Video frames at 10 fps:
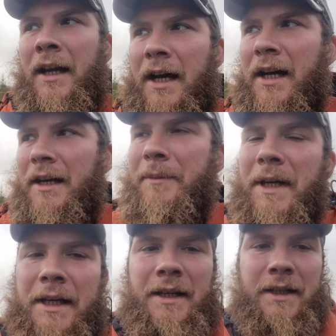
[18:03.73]
Yeah,
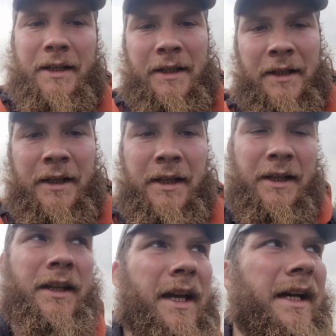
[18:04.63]

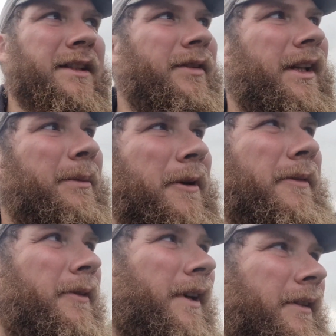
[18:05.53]
it's really
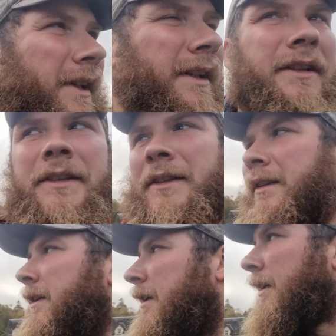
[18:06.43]
beautiful around here.
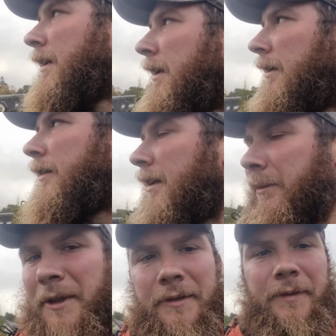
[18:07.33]
Really
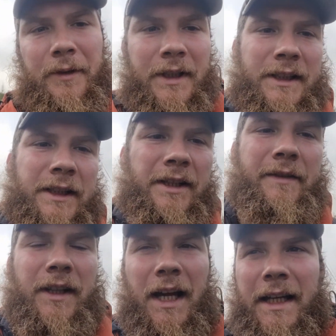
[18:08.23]
beautiful. It's not
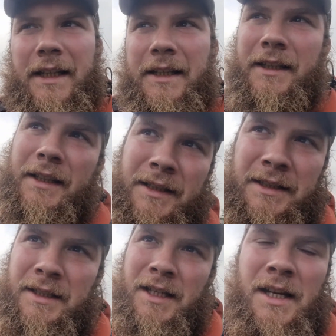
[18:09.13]
even like
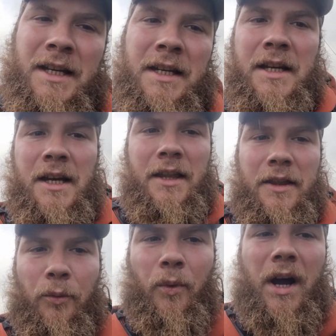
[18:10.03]

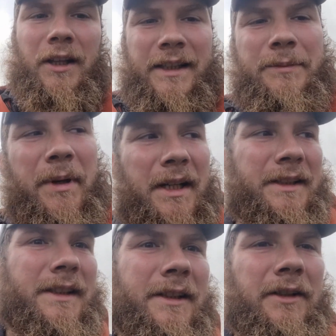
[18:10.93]
the wildest
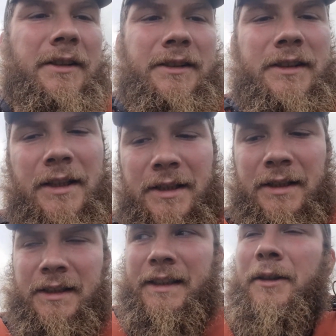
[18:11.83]
parts of Scotland.
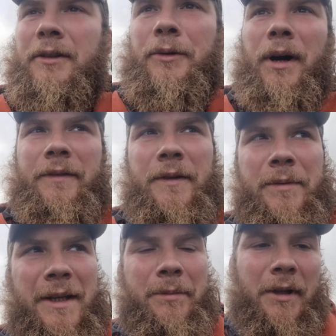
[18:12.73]
Still quite a few
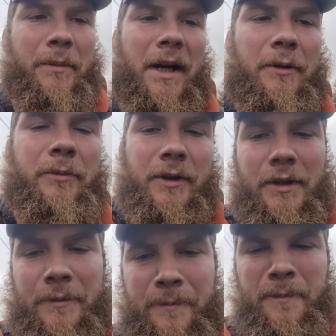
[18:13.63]
people about, but
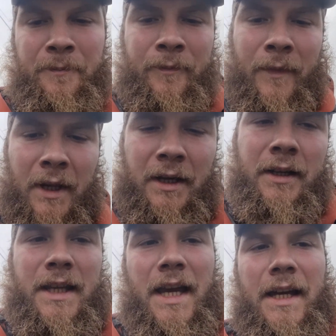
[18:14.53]

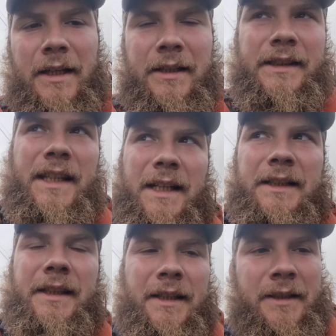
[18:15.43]
yeah, it's nice.